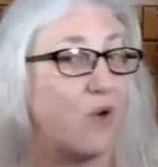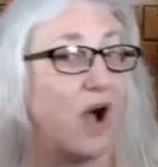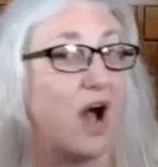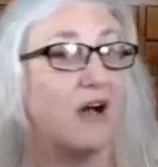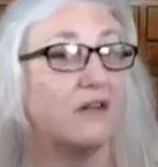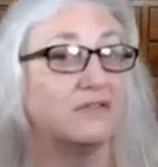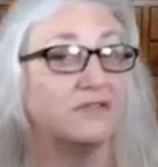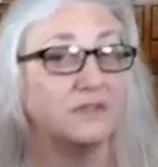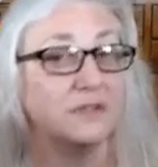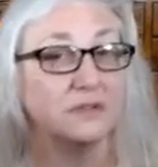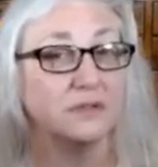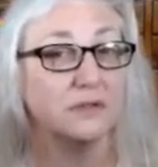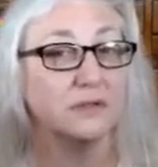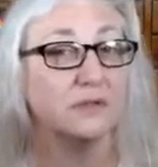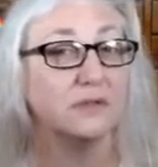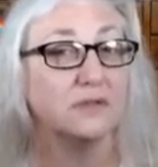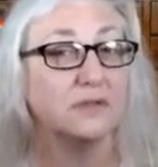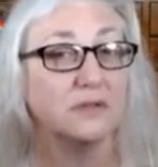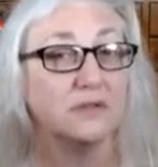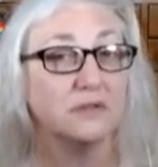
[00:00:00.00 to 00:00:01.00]
of.
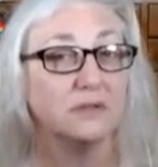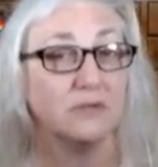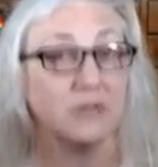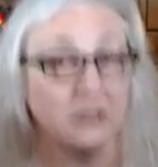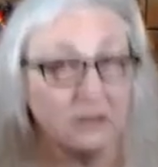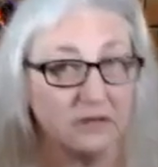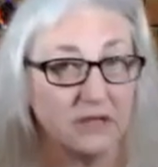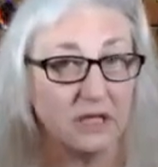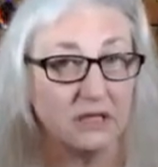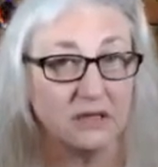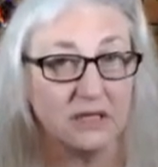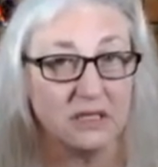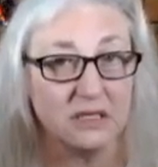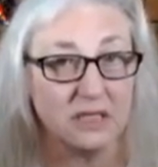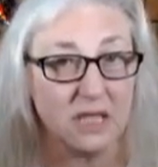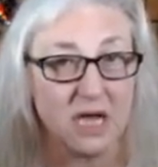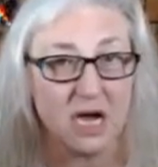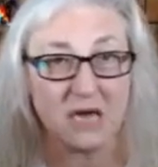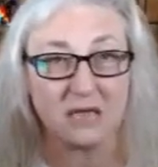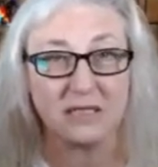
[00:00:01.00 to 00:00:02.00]
What do you think these
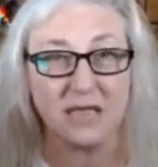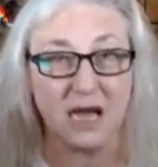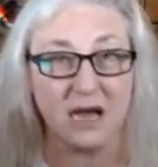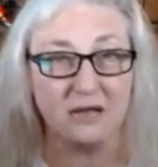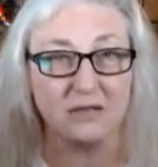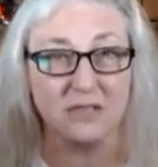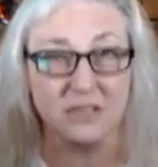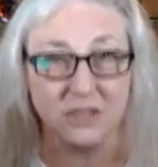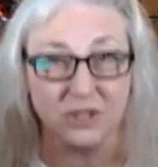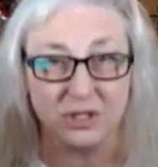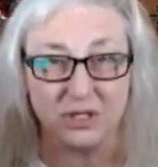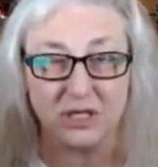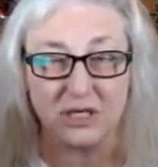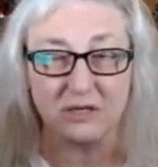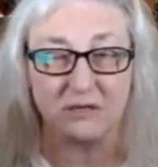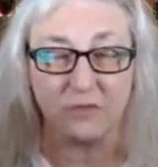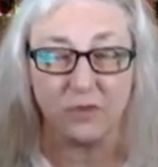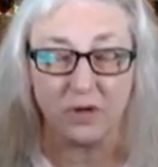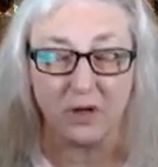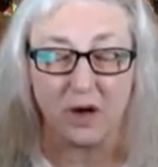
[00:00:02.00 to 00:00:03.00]
lockdowns and
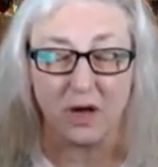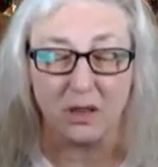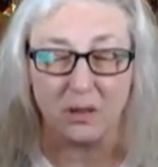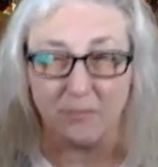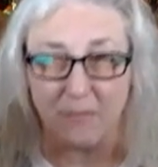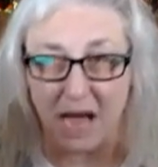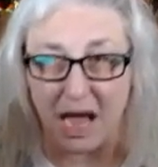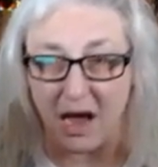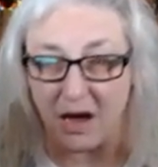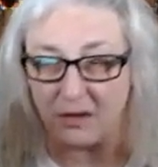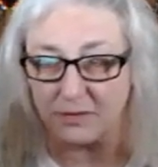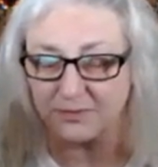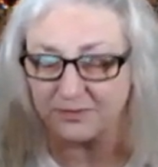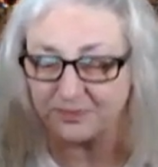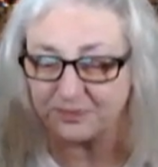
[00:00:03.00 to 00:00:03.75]
shit were all about?